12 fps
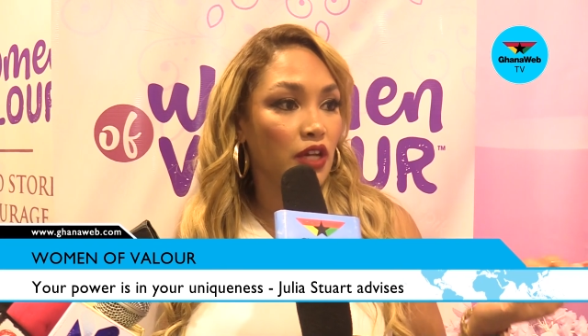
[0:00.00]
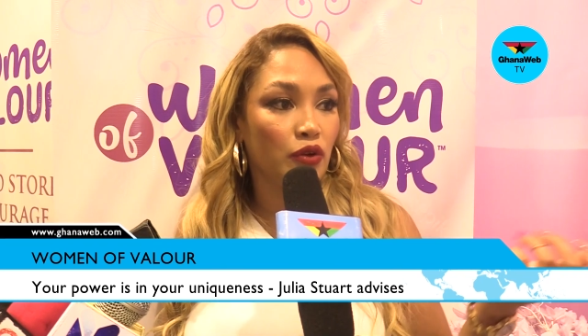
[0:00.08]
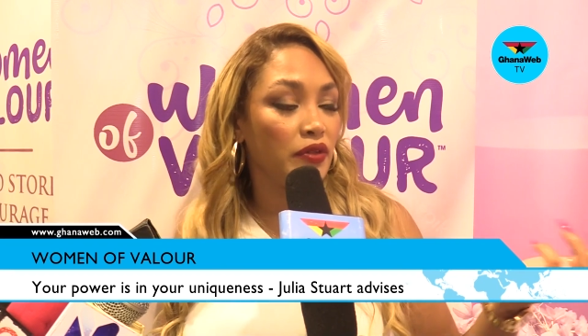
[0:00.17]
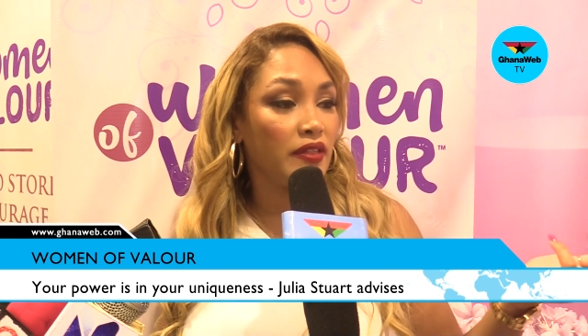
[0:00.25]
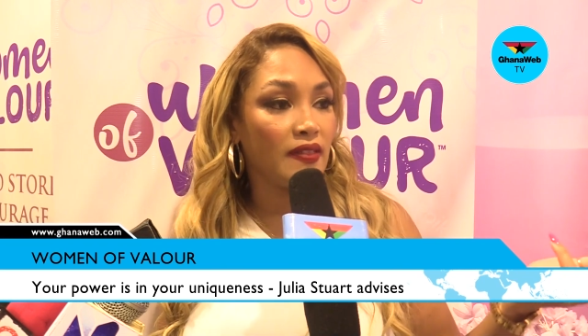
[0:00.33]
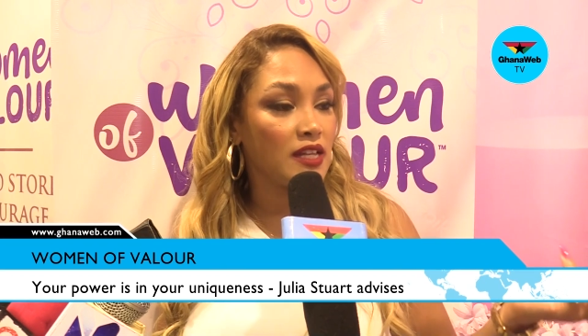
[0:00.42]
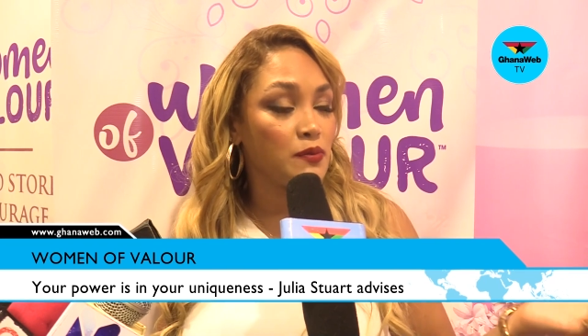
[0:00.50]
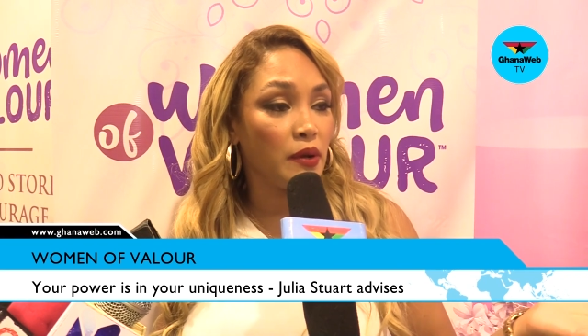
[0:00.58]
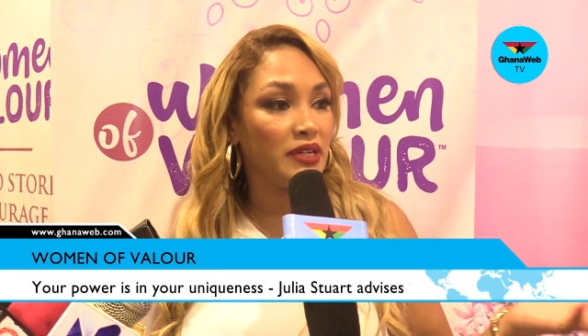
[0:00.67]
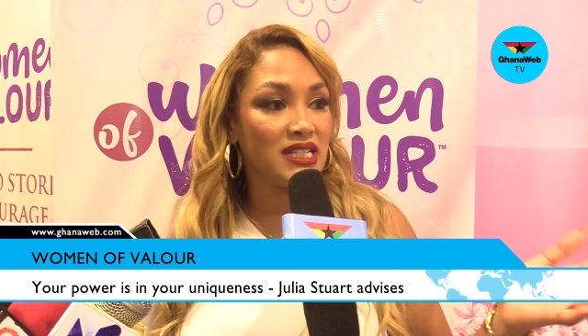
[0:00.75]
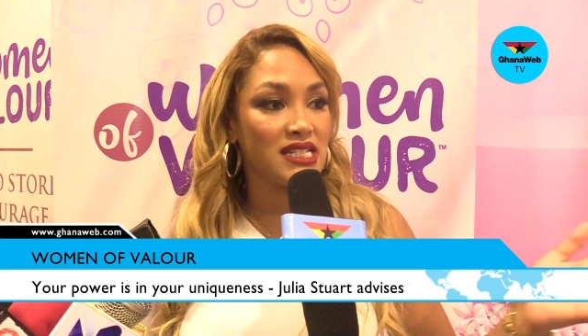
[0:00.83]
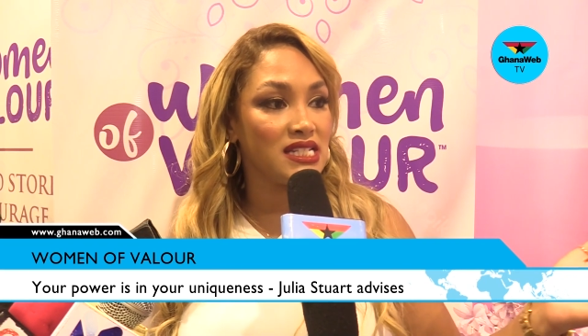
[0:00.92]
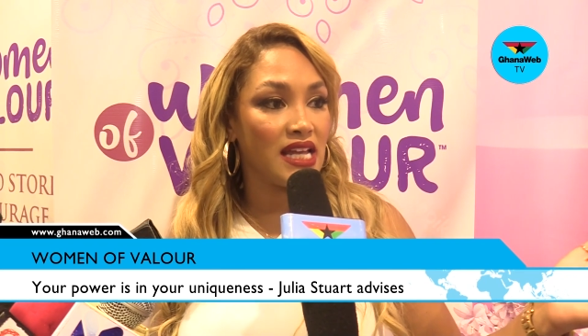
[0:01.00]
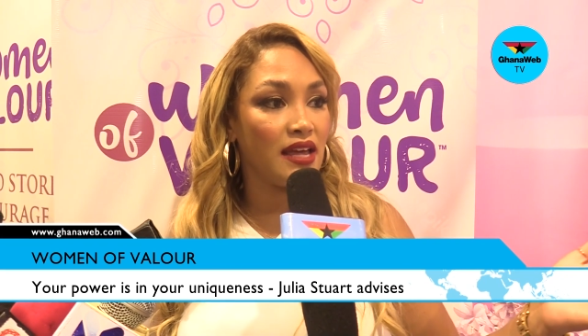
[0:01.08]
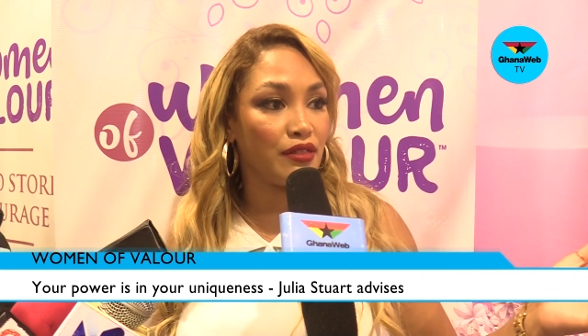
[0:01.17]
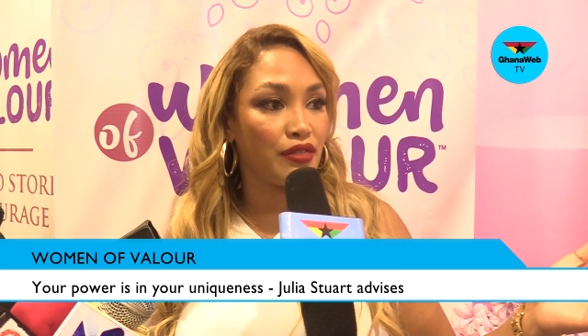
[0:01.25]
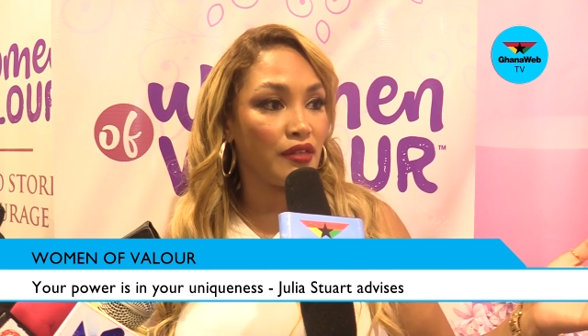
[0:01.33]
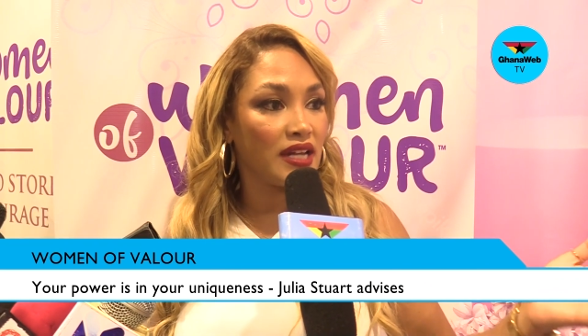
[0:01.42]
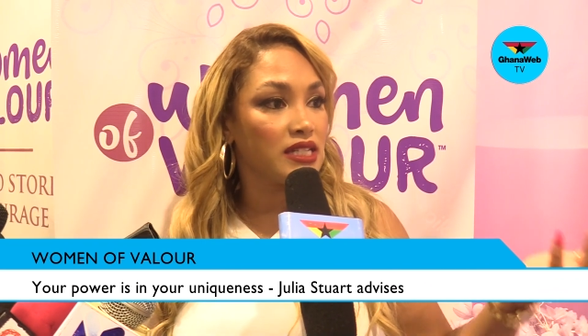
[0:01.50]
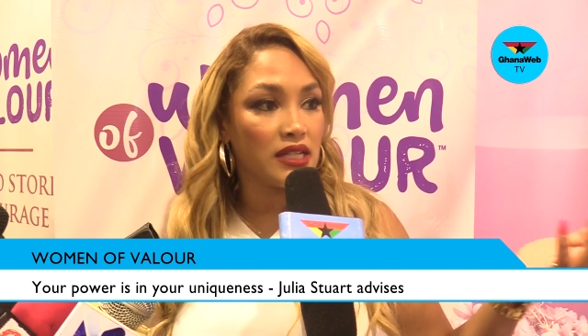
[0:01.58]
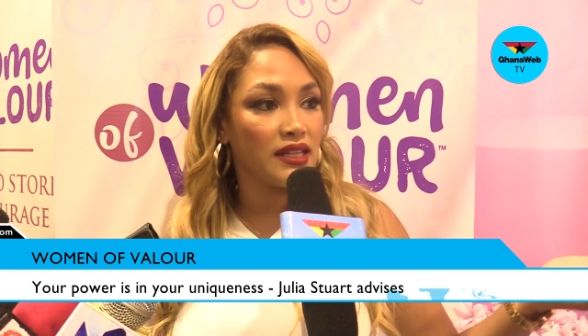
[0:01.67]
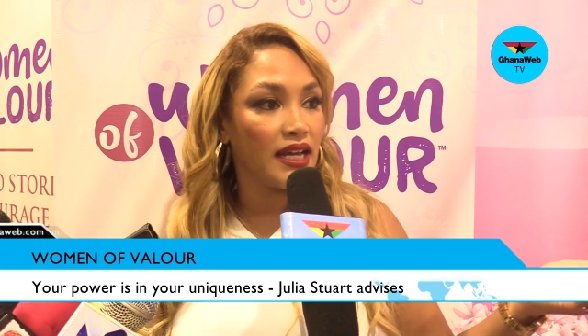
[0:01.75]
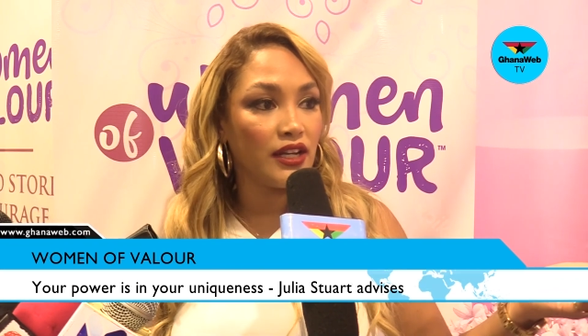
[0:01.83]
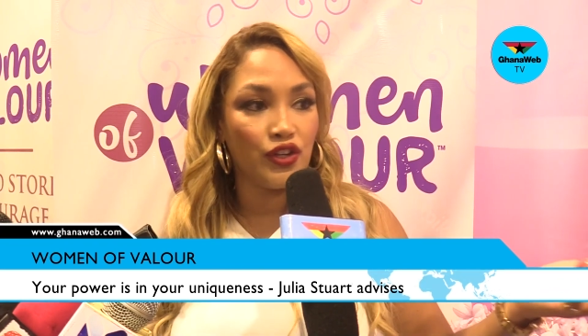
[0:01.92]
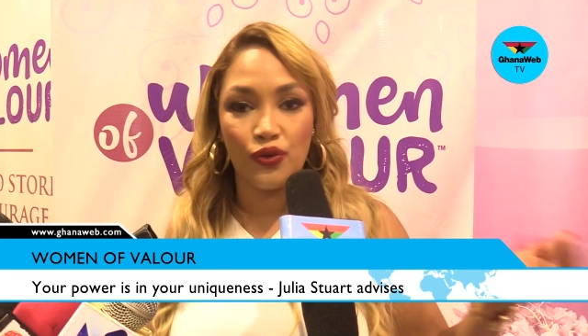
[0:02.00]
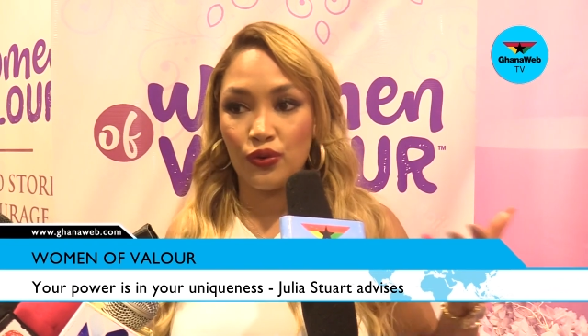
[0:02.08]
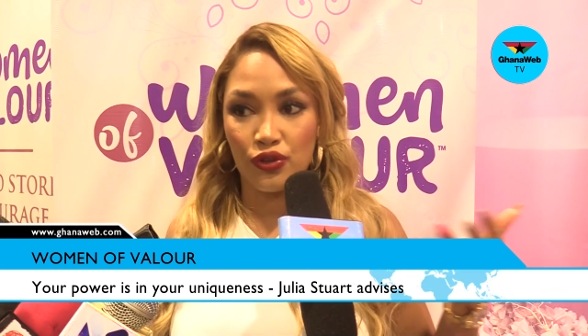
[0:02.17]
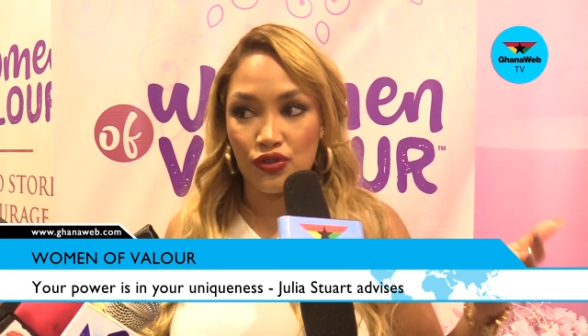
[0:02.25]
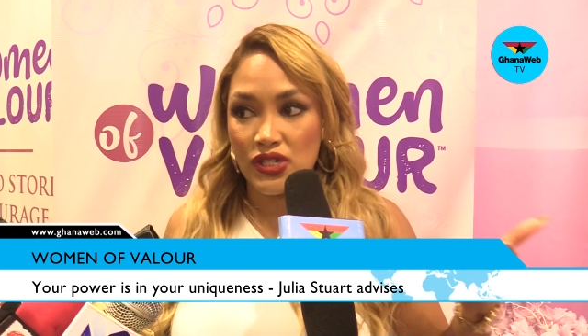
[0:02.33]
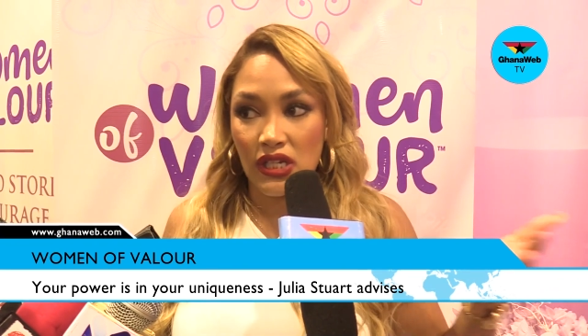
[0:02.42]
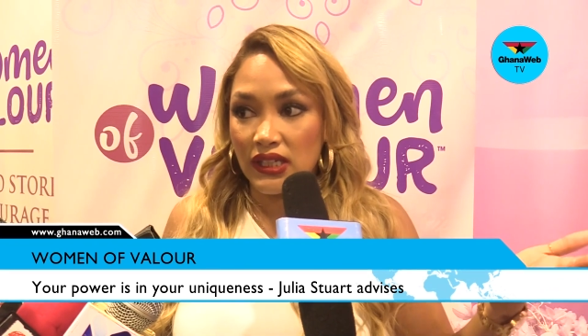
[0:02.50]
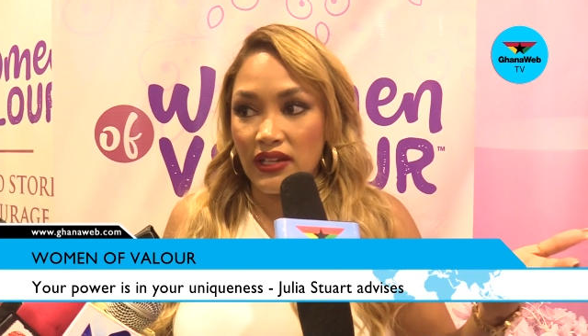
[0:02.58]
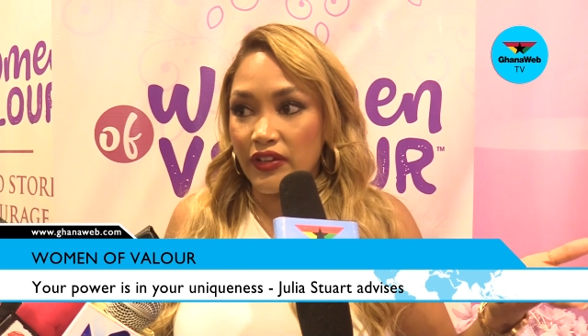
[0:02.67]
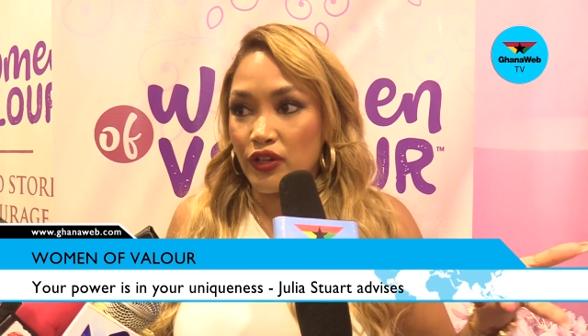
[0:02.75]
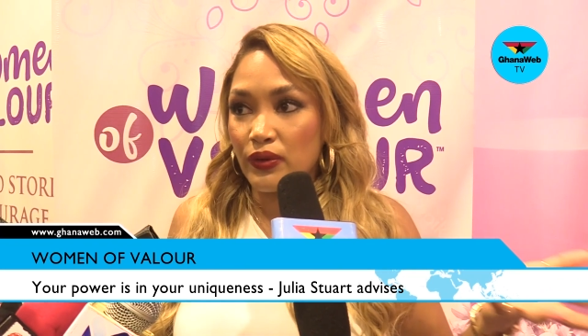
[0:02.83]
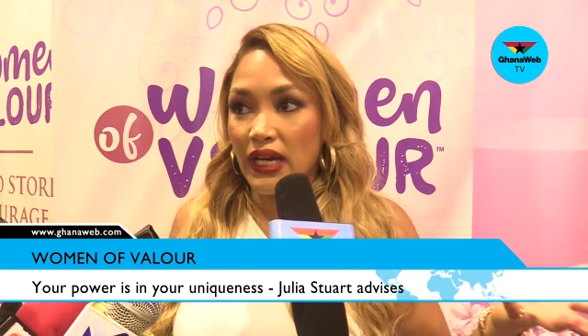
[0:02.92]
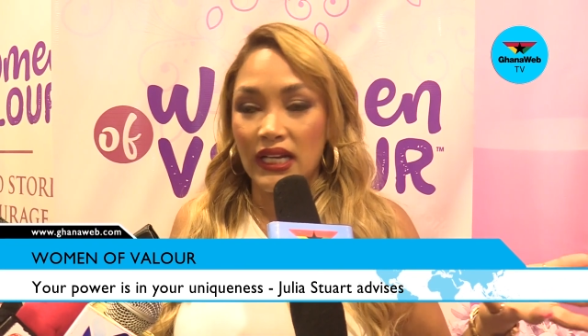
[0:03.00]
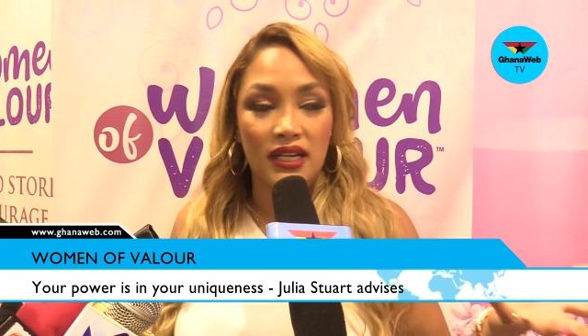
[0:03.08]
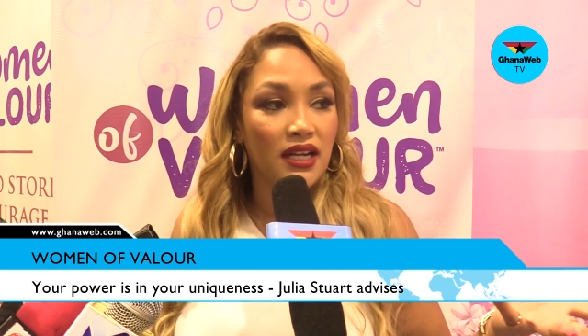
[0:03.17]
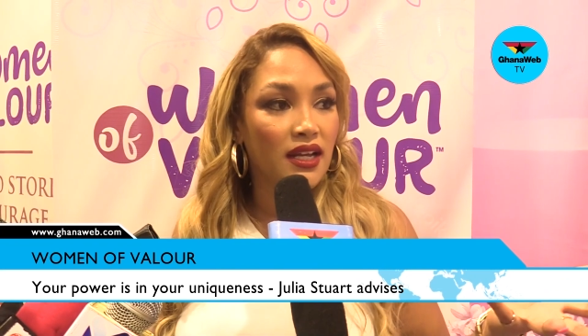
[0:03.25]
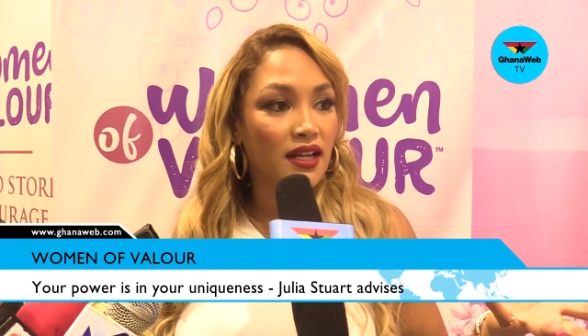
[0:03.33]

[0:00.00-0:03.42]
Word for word: The only thing that's permanent is death. Until then, you're still living. You can...